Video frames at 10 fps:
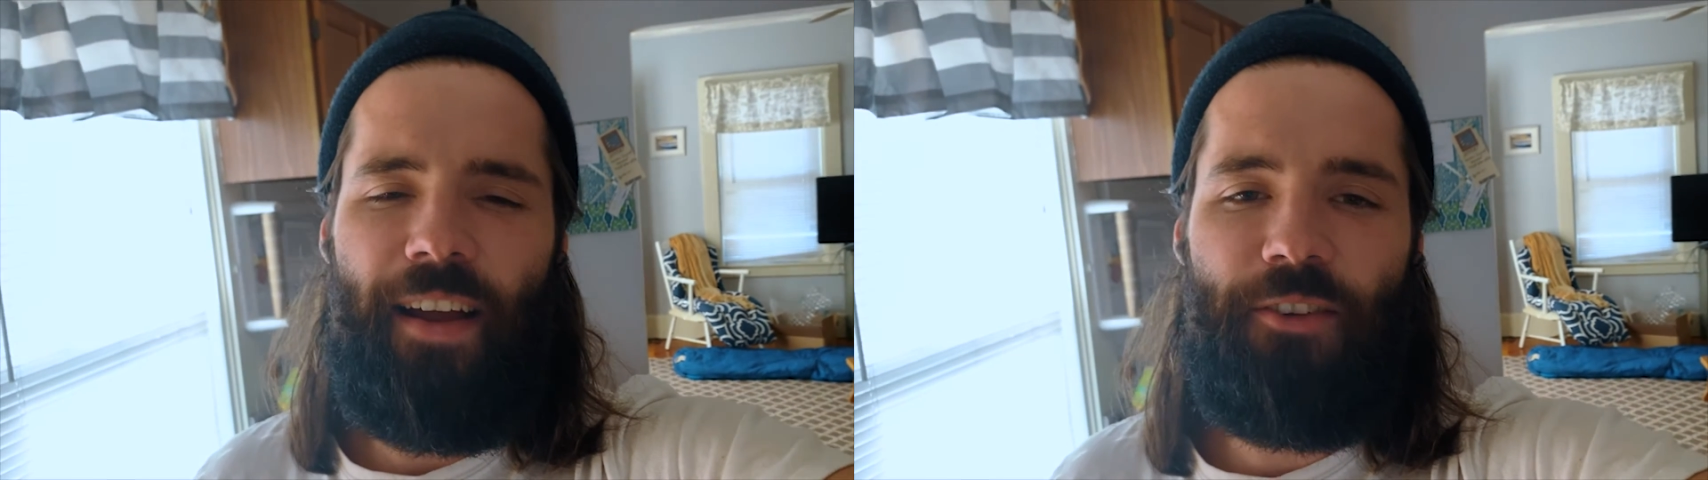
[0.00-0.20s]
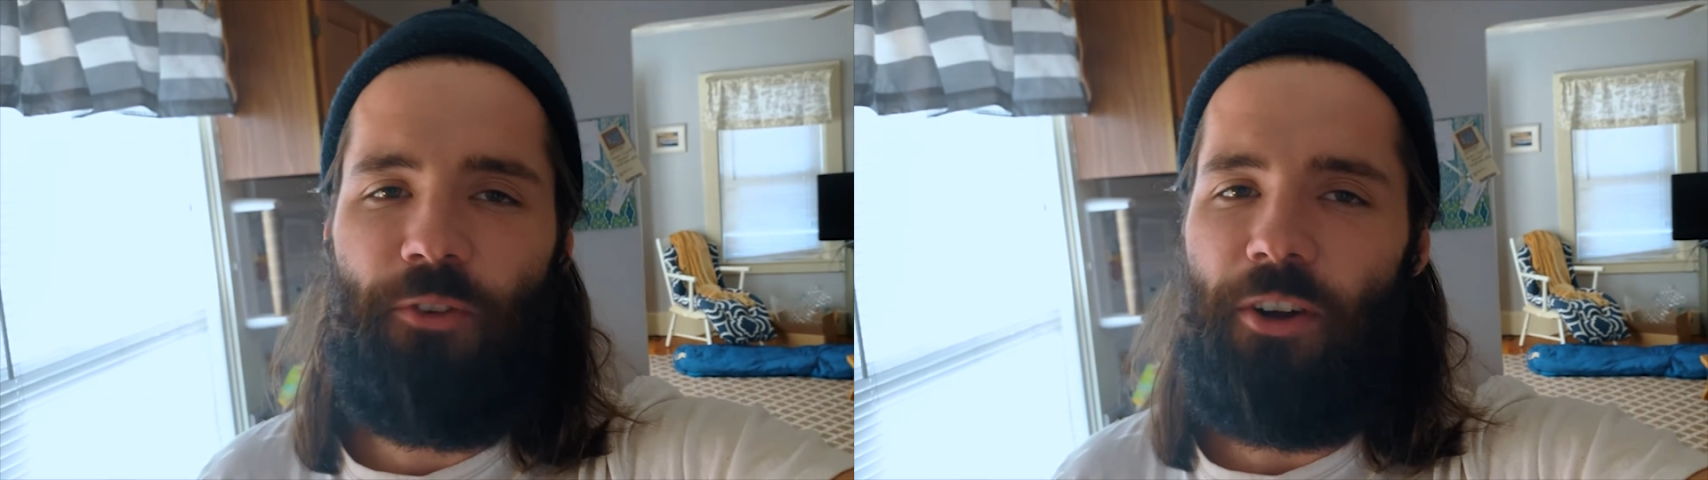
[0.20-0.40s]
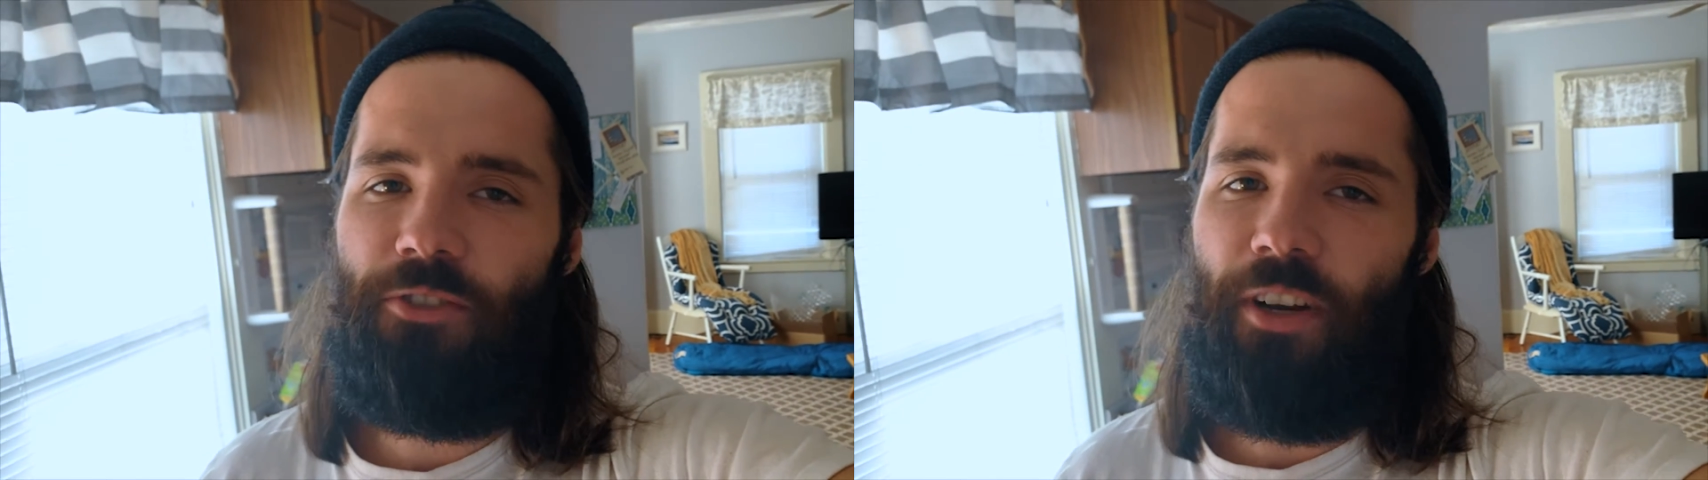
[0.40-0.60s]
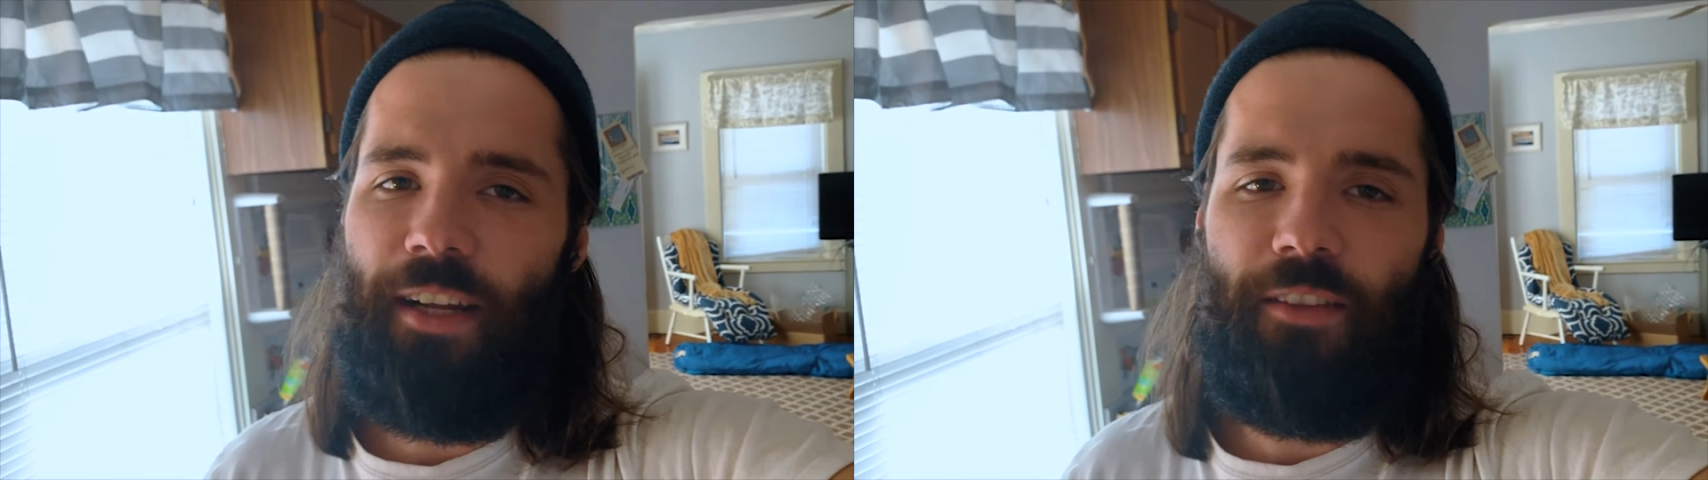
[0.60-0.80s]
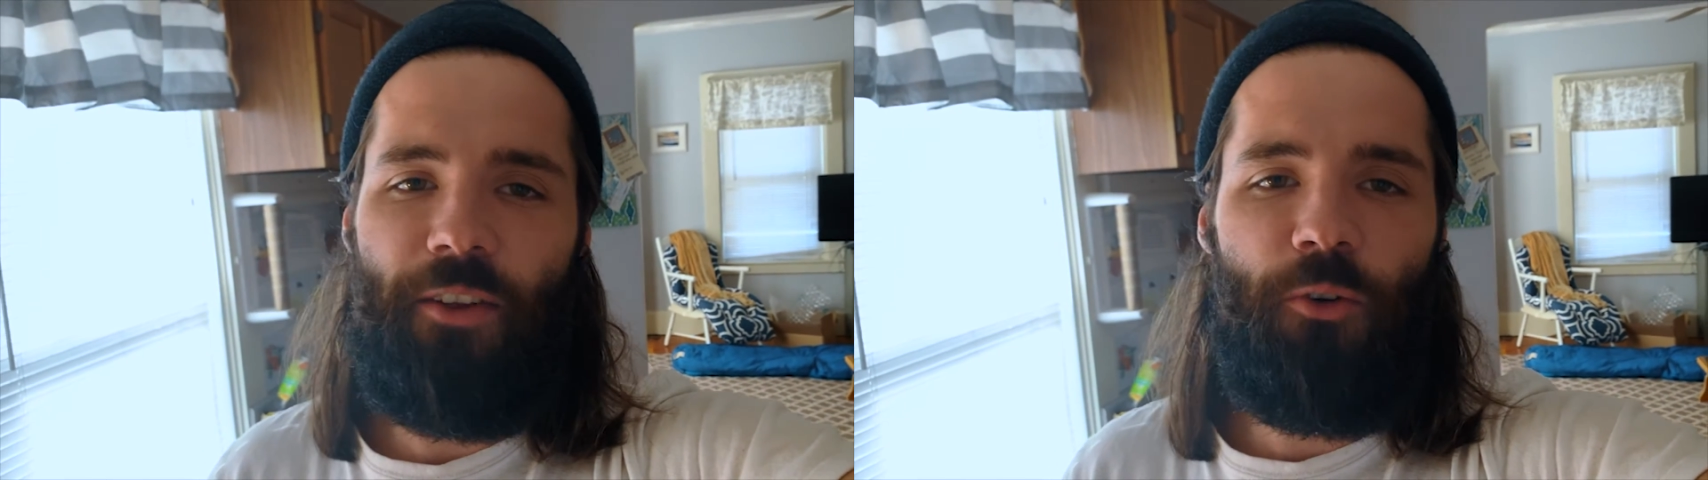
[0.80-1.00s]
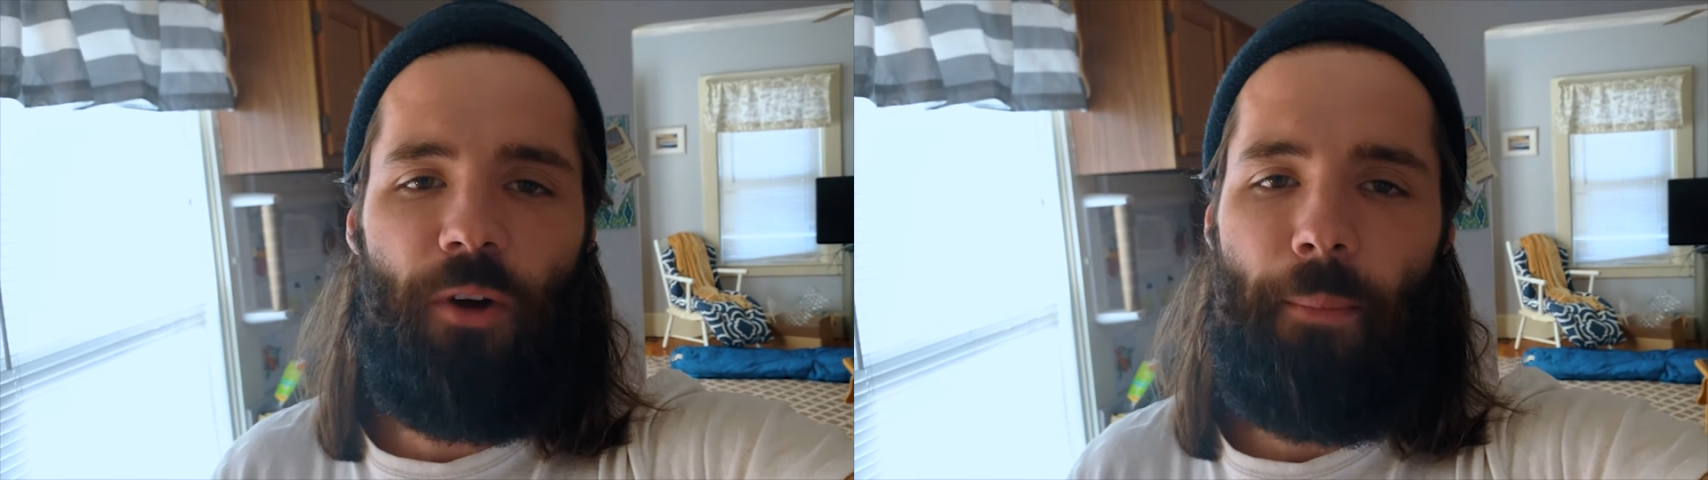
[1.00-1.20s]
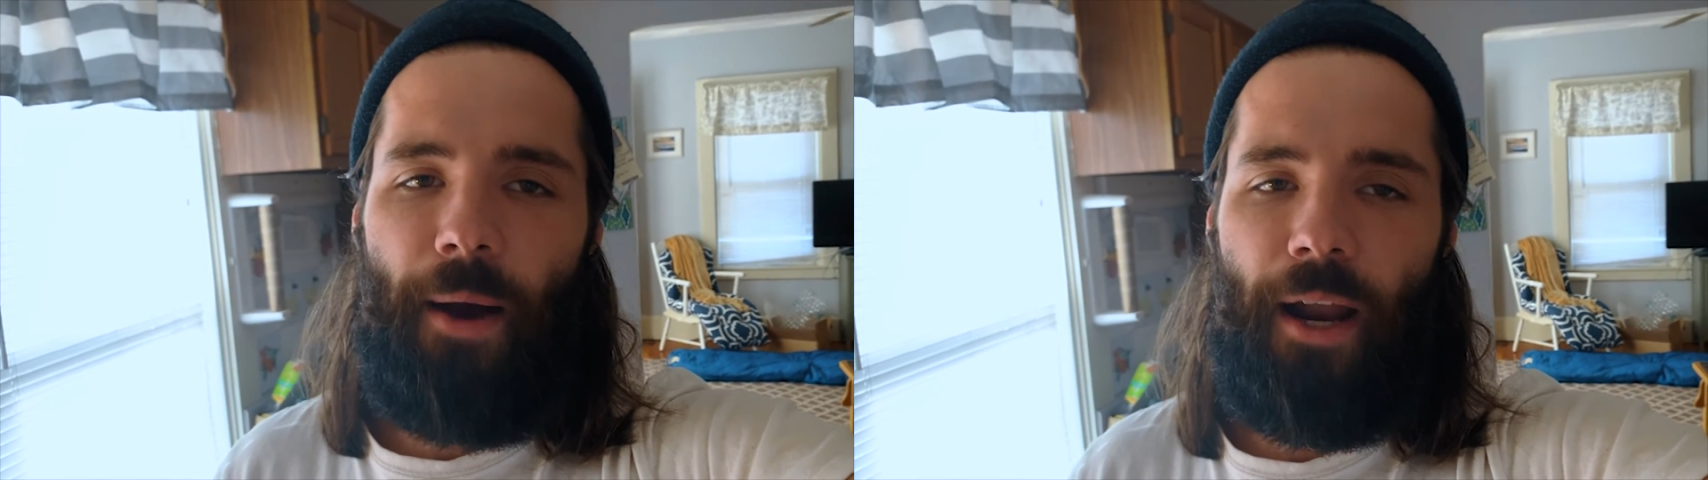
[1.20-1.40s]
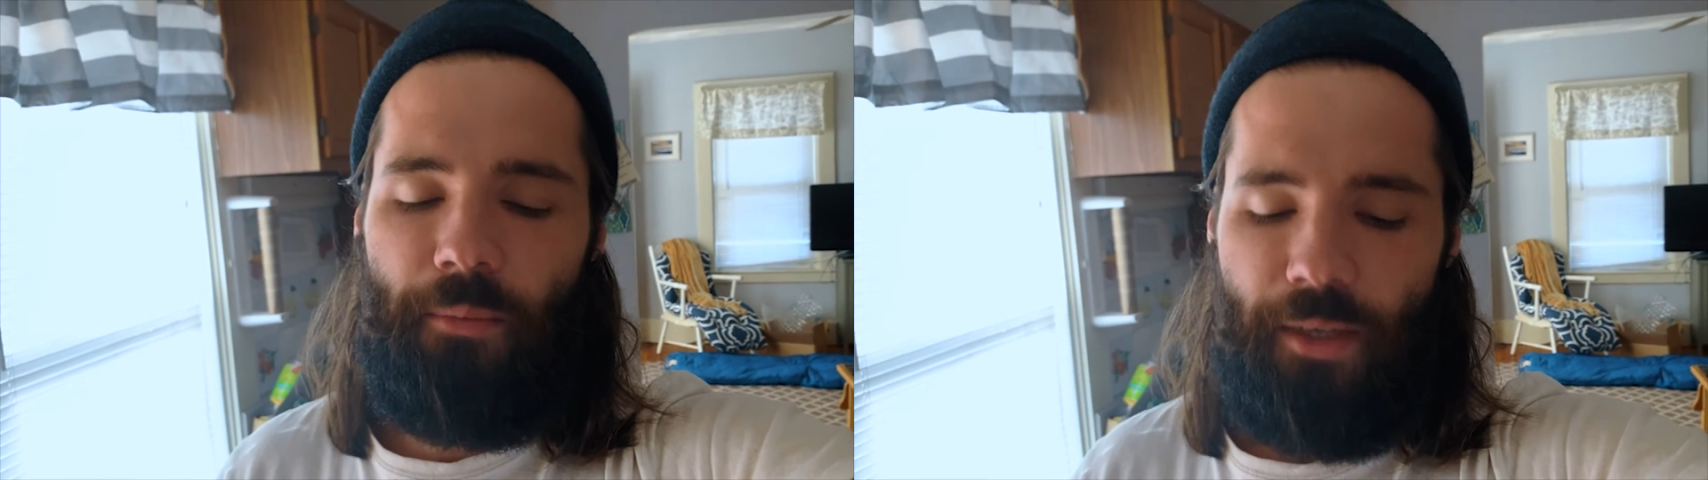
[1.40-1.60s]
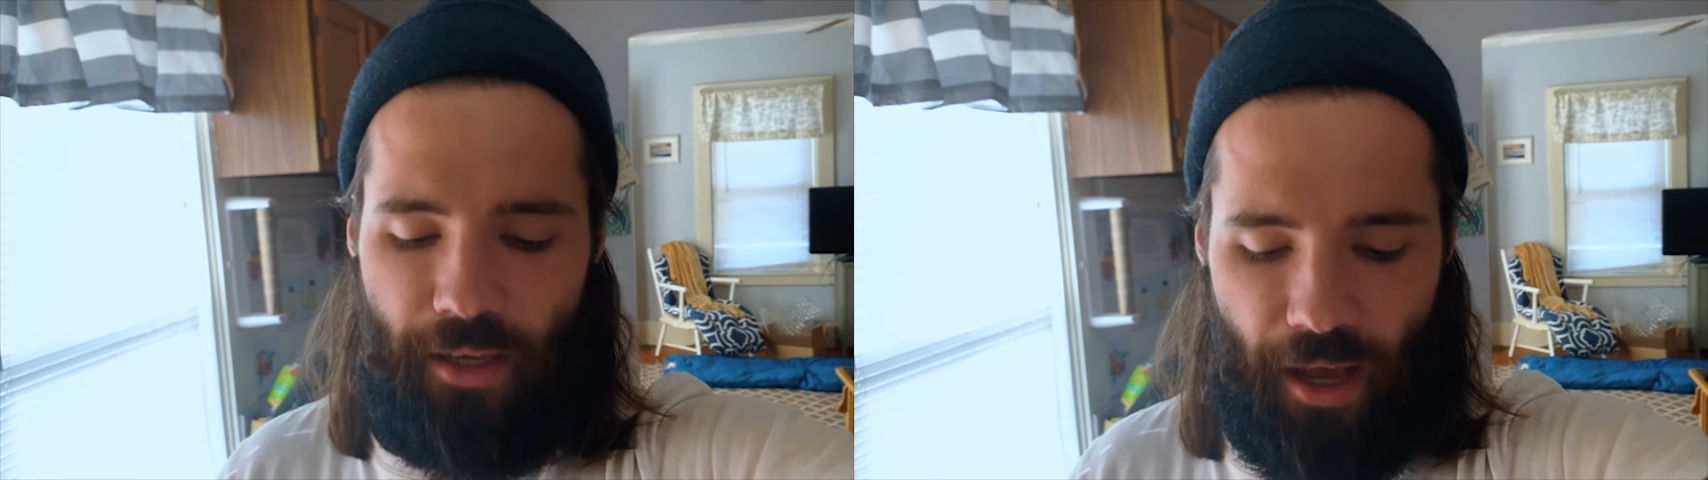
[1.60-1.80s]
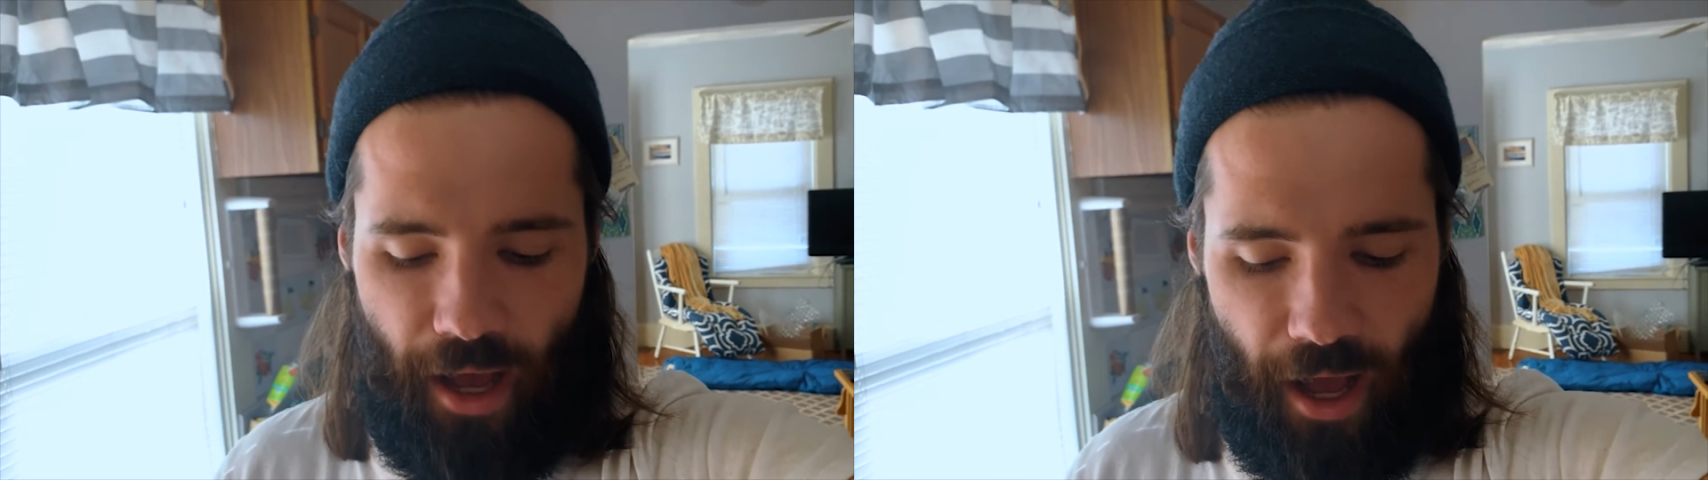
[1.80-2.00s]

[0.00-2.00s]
It's frustrating the crap out of me.